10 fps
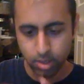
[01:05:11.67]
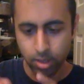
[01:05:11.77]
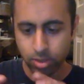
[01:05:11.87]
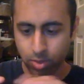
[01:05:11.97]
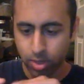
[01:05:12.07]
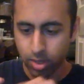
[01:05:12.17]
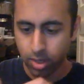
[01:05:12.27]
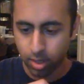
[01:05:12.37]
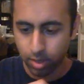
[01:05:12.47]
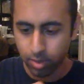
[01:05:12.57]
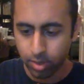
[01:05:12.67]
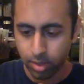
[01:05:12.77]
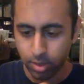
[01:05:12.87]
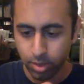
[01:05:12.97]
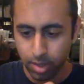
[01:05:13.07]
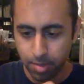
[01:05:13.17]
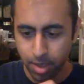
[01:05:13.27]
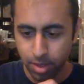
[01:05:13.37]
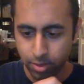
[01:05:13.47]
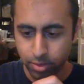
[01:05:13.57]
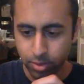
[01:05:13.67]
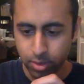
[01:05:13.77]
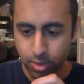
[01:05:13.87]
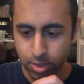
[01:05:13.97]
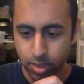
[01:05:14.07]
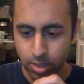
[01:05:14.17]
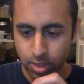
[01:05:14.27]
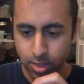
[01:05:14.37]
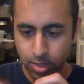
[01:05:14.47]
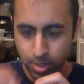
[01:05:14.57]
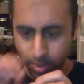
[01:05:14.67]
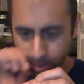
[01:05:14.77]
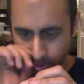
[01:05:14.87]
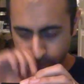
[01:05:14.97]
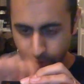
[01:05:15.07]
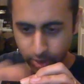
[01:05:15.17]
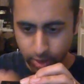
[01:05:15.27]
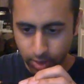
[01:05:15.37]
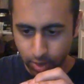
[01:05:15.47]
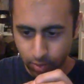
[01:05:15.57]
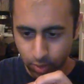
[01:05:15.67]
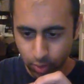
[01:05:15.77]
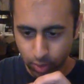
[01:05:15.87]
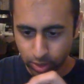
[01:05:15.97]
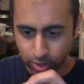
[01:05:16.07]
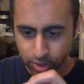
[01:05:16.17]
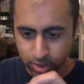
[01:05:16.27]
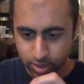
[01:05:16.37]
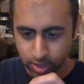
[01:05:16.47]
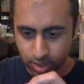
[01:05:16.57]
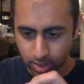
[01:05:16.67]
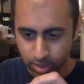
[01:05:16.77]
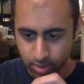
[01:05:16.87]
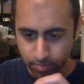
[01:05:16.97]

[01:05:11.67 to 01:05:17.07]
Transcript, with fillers: I just wanna I wanna look at my little video here real quick and just see